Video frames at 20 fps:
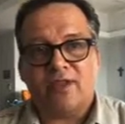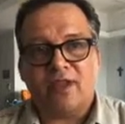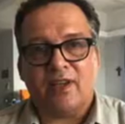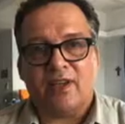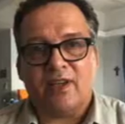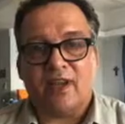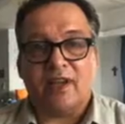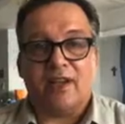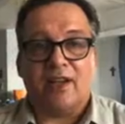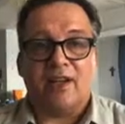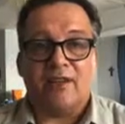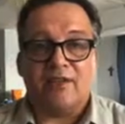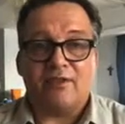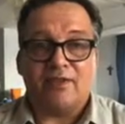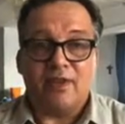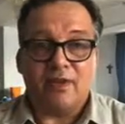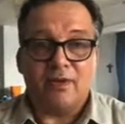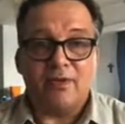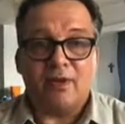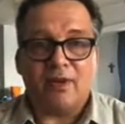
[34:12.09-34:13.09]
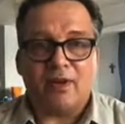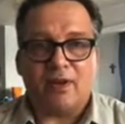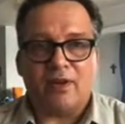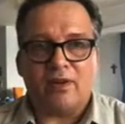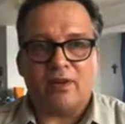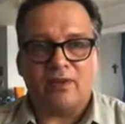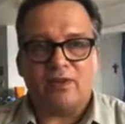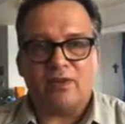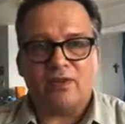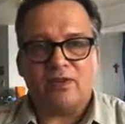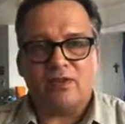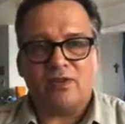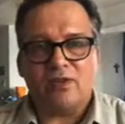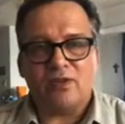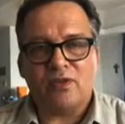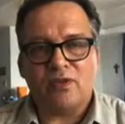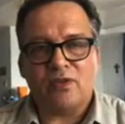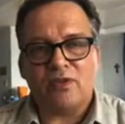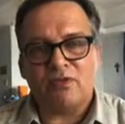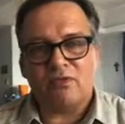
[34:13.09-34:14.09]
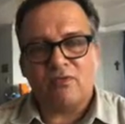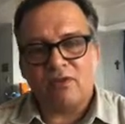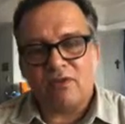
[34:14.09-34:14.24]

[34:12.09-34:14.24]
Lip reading: and I loved him a lot. So